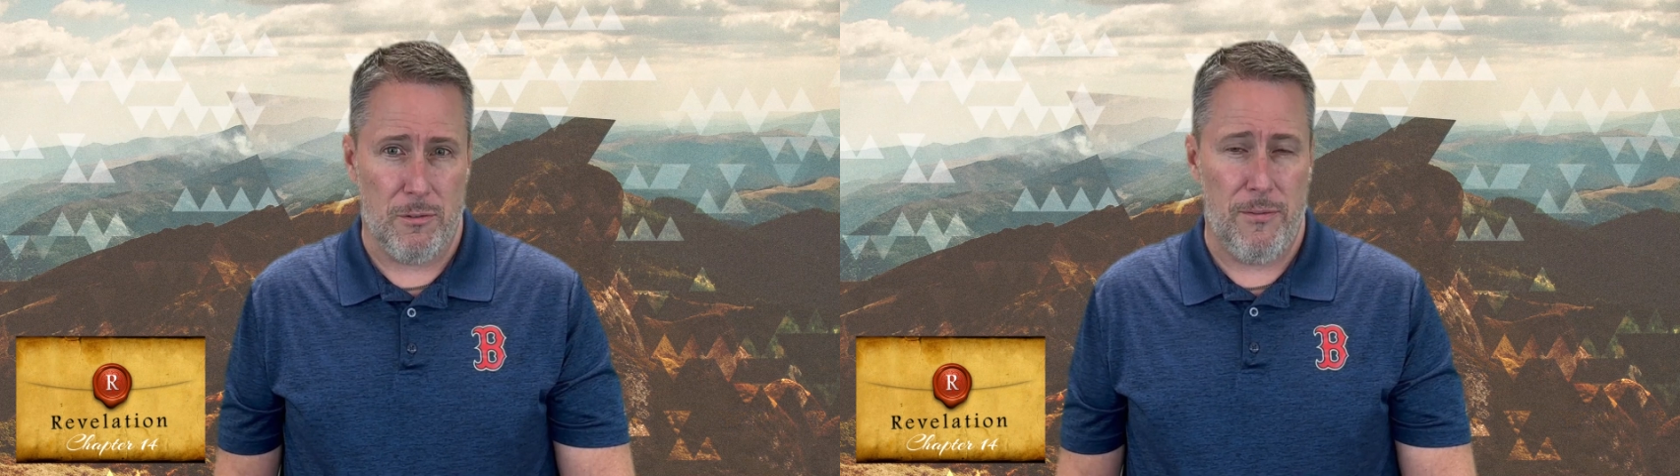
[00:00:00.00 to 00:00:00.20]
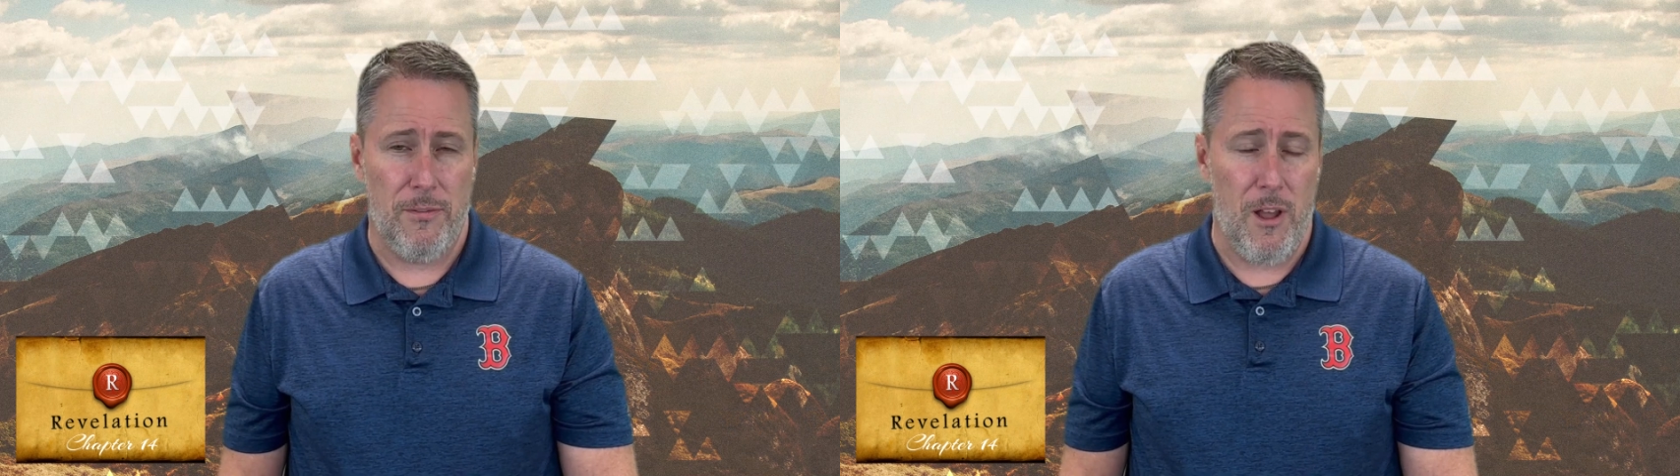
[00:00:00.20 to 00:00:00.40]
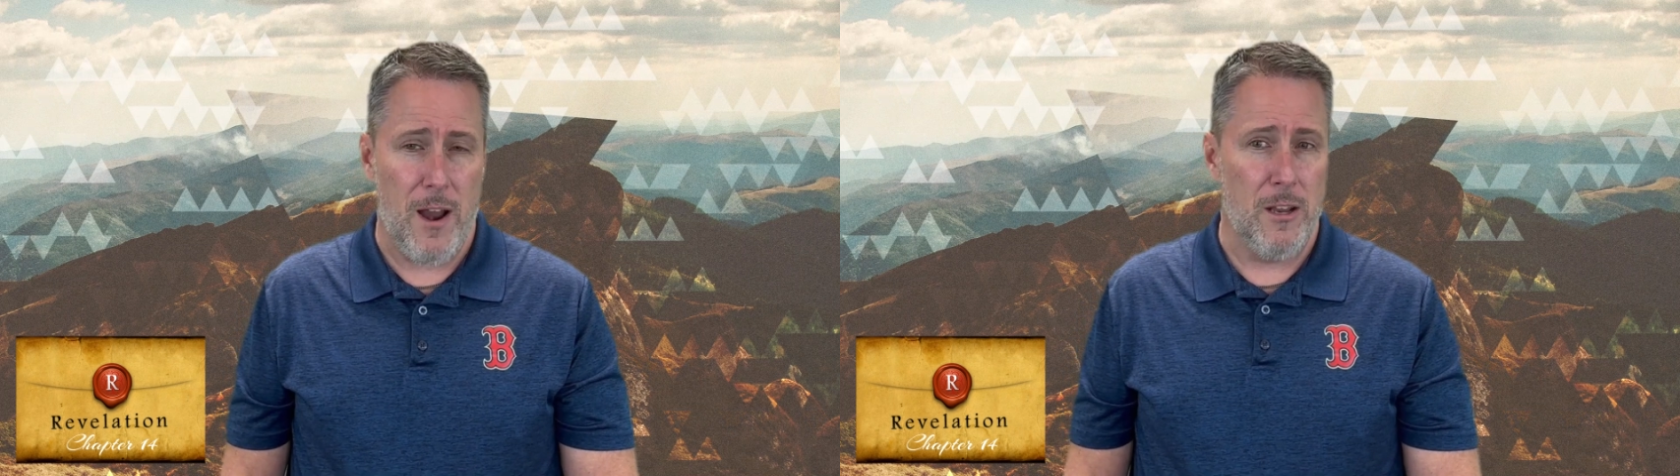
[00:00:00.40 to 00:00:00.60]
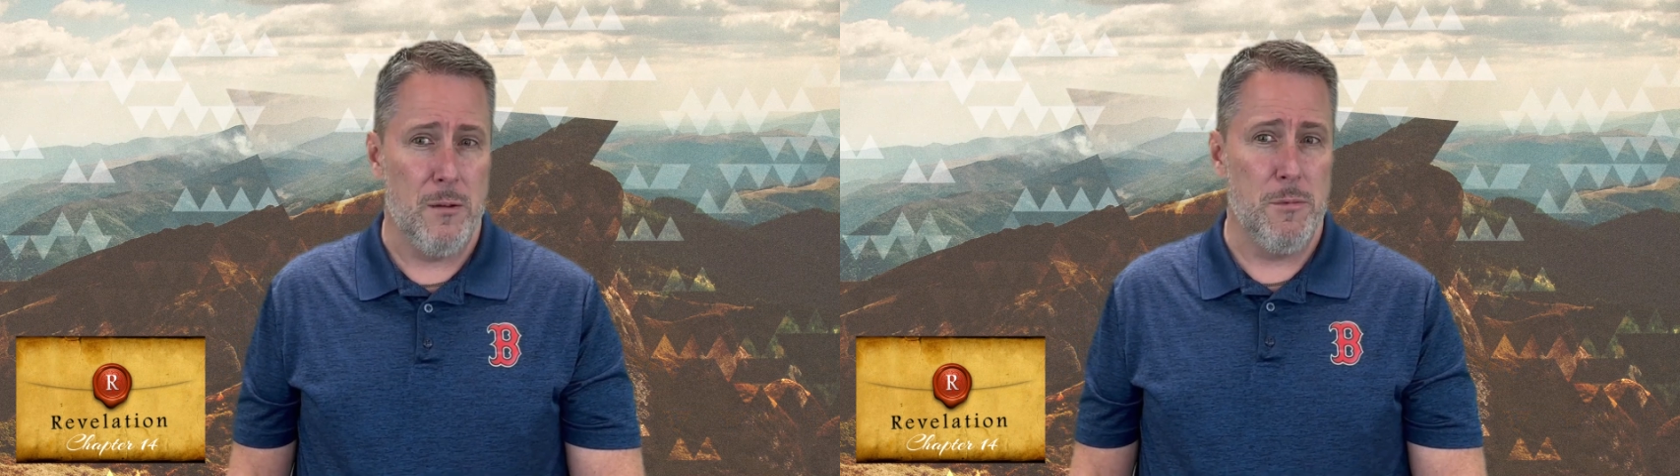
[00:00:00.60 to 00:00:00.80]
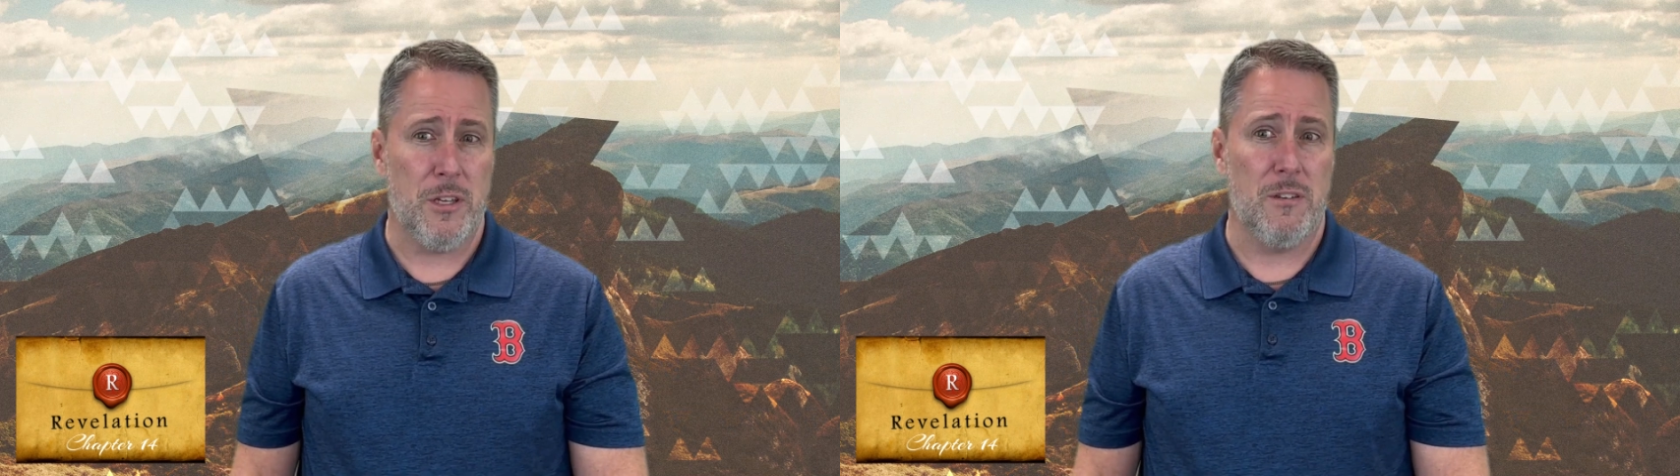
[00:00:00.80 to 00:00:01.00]
flying in
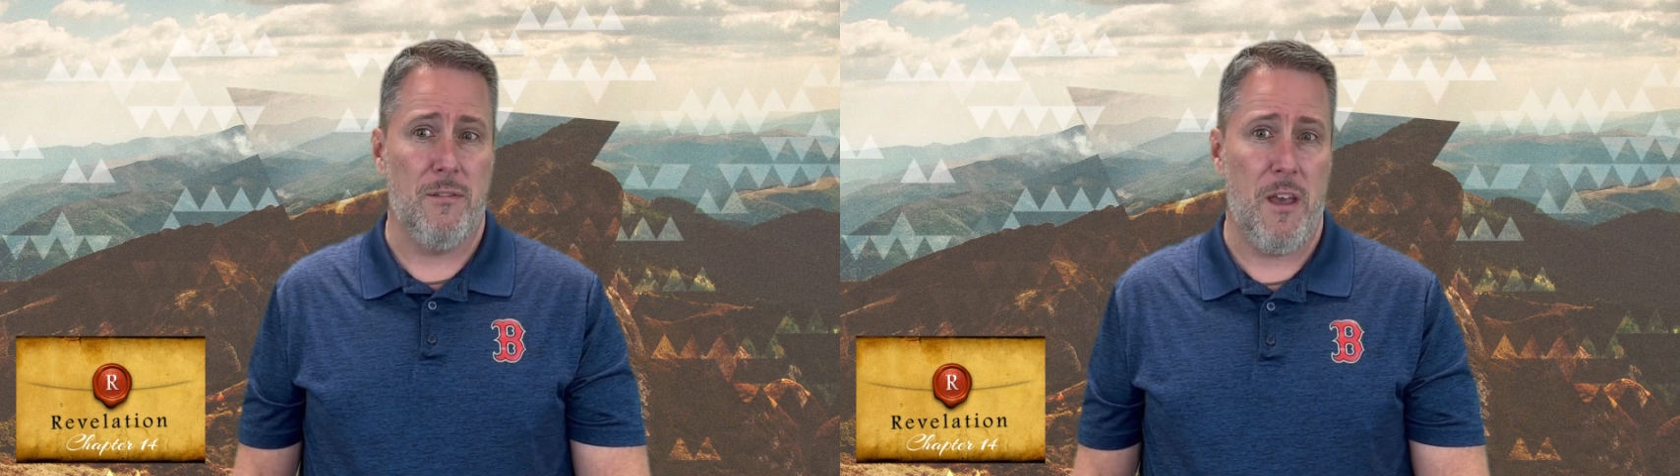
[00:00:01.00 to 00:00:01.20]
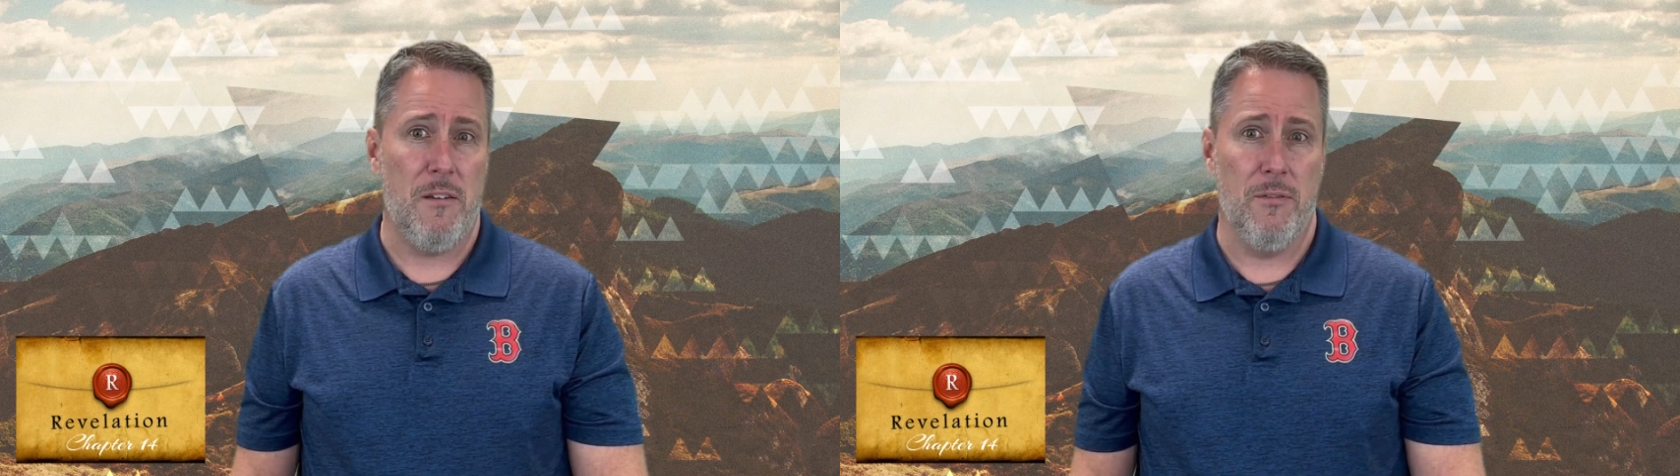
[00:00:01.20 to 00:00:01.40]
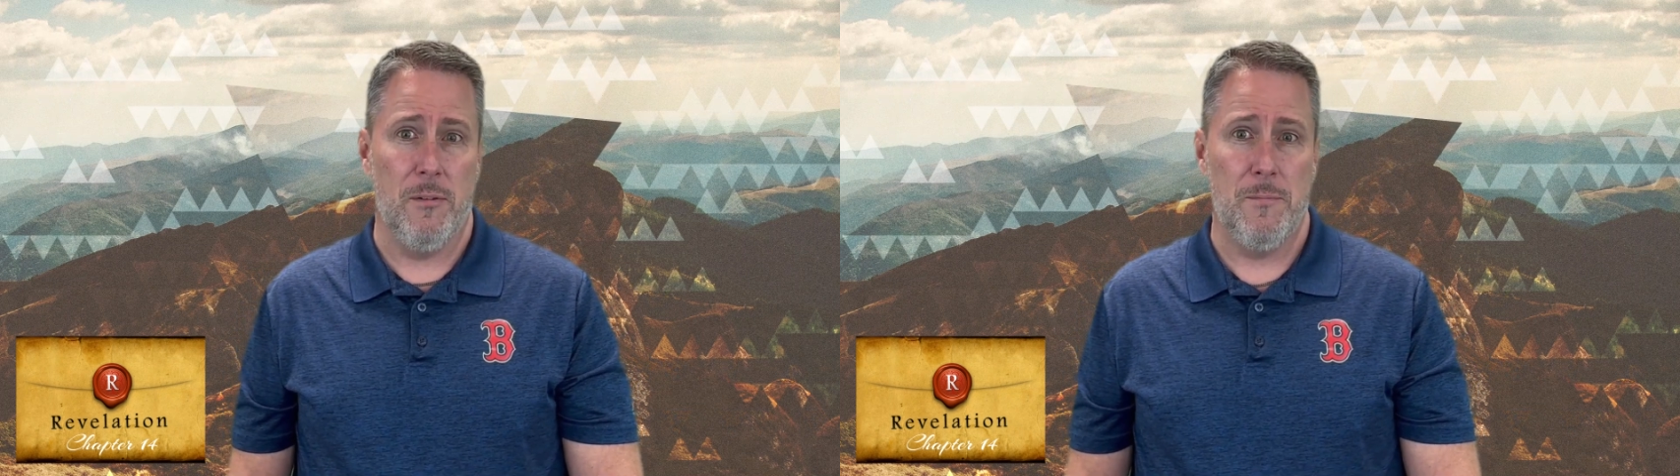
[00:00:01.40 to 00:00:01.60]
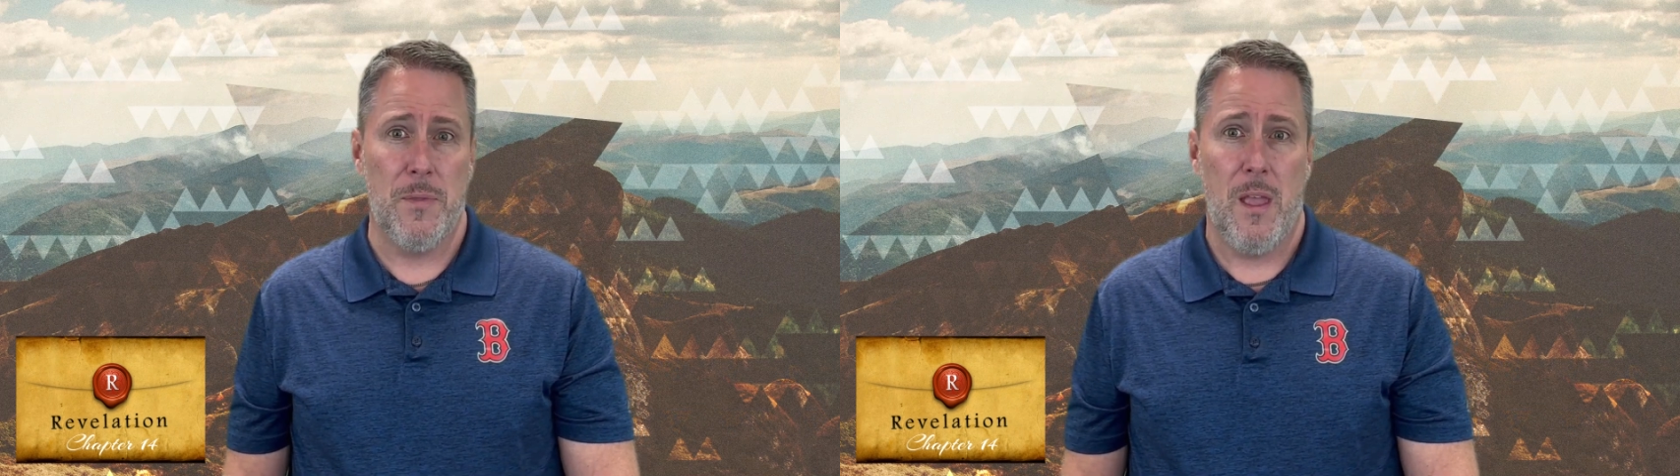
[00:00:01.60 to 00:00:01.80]
the midst of heaven,